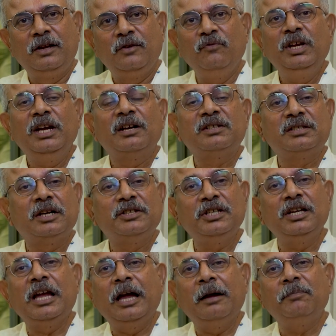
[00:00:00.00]
We are
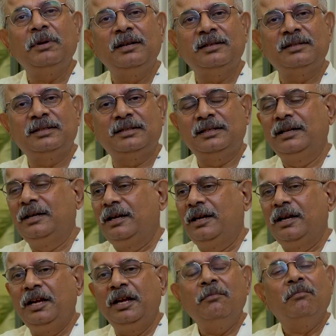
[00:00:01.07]
searching happiness
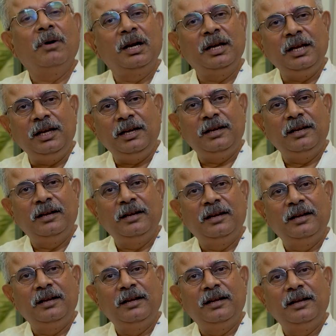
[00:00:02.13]
in money,
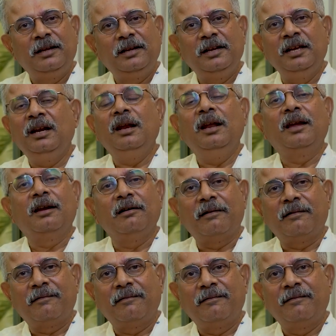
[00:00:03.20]
in
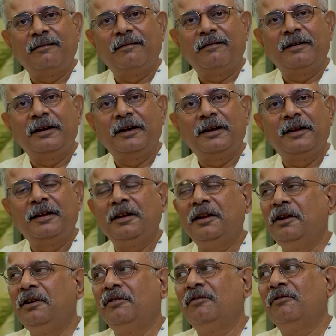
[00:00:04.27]
liquor,
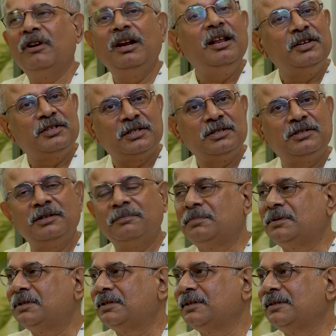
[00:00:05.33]
in
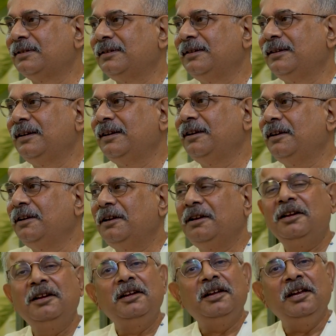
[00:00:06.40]
relationships,
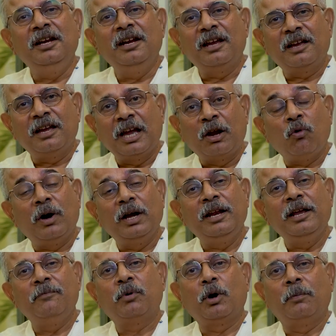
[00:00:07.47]
in
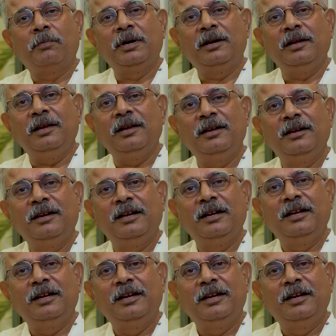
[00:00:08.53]
acquiring property,
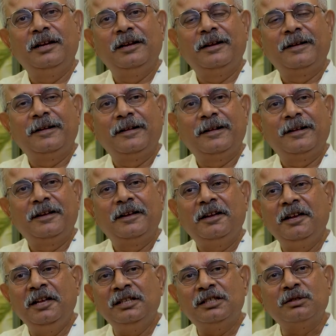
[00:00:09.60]

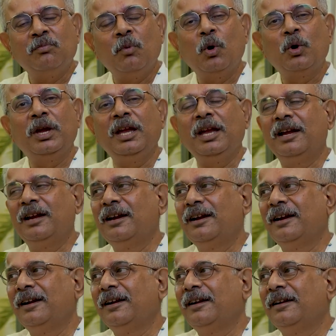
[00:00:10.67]
in smoking,
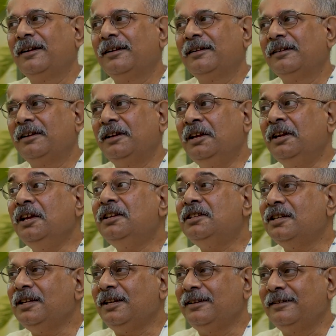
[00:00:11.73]
in
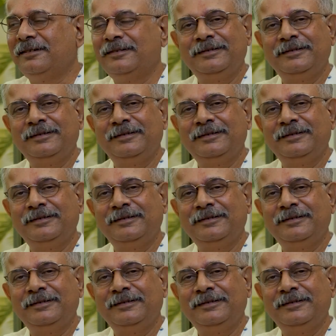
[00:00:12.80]
eating.